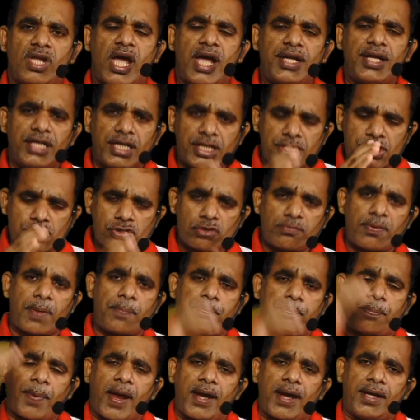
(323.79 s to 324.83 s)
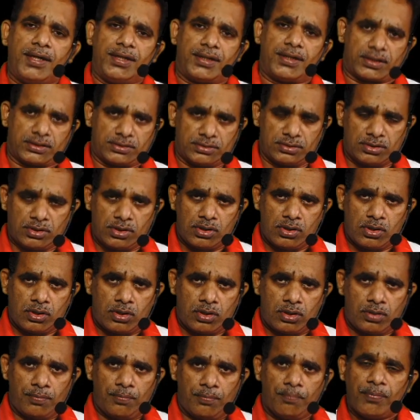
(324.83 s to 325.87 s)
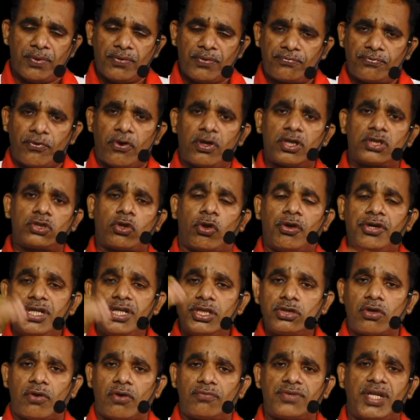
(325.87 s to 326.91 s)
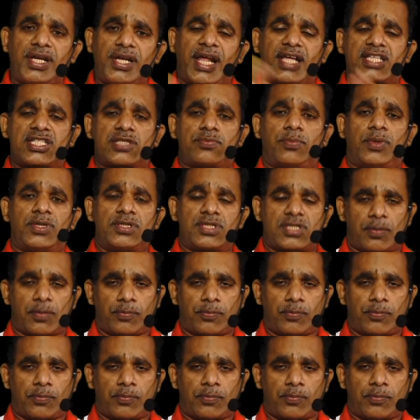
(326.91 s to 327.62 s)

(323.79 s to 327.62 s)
and it should be paid before 20th of the next month.